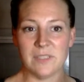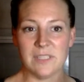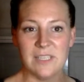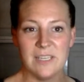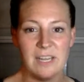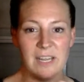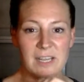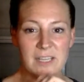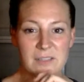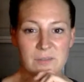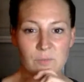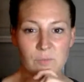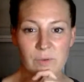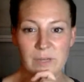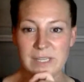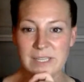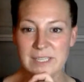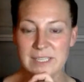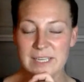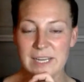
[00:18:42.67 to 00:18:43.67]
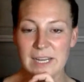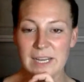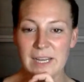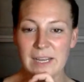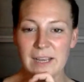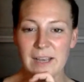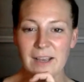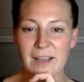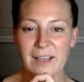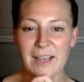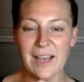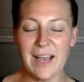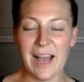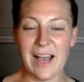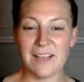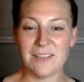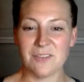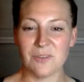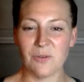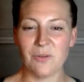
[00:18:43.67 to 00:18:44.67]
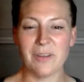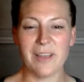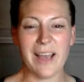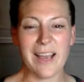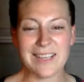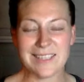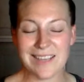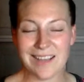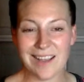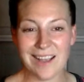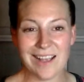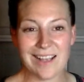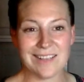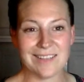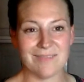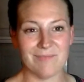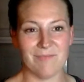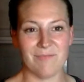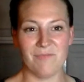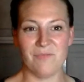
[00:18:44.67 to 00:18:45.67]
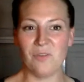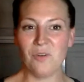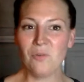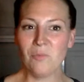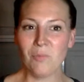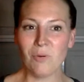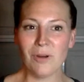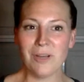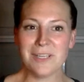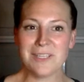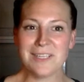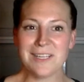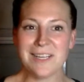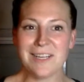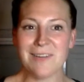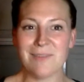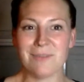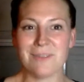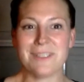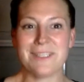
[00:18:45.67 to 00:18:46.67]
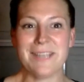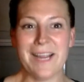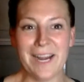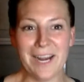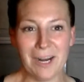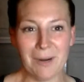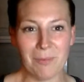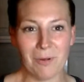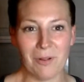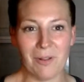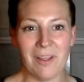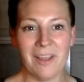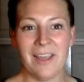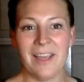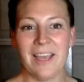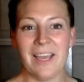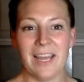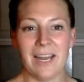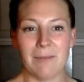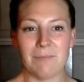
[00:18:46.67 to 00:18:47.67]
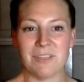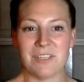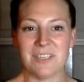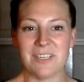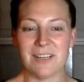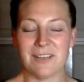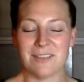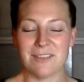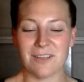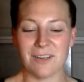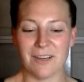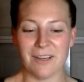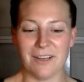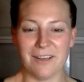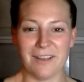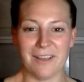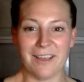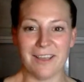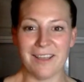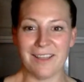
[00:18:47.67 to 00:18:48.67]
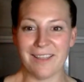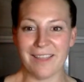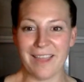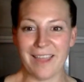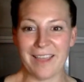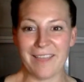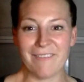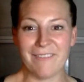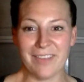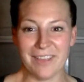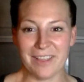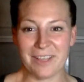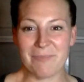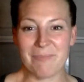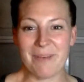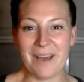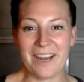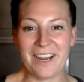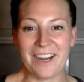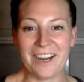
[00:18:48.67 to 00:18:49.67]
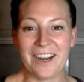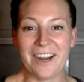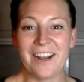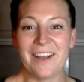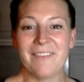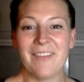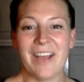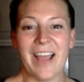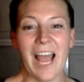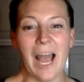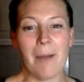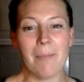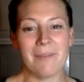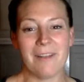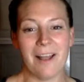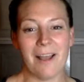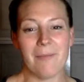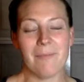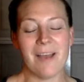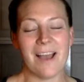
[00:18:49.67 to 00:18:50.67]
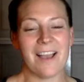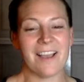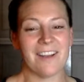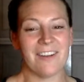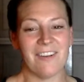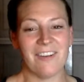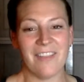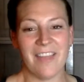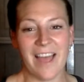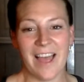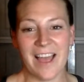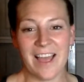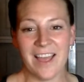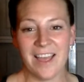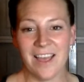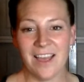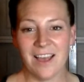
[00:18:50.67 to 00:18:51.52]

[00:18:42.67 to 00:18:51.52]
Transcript: Today's Wednesday. So guys, I got food poisoning. It was terrible. And I'm just now starting to get like feeling better, my appetite back and all that.